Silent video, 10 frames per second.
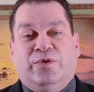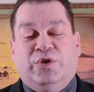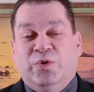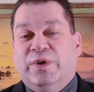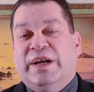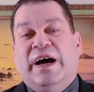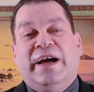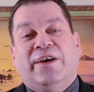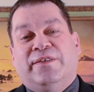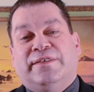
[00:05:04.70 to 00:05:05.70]
You and
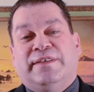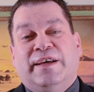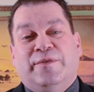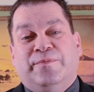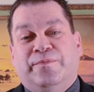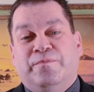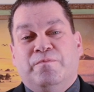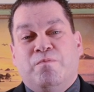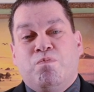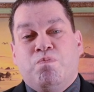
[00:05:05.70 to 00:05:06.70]
I are the same.
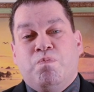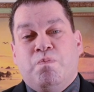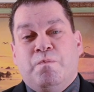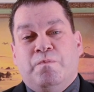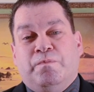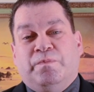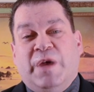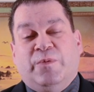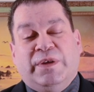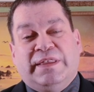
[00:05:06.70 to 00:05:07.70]

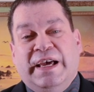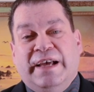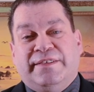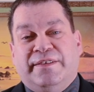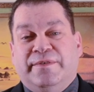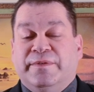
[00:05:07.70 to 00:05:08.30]
And with that,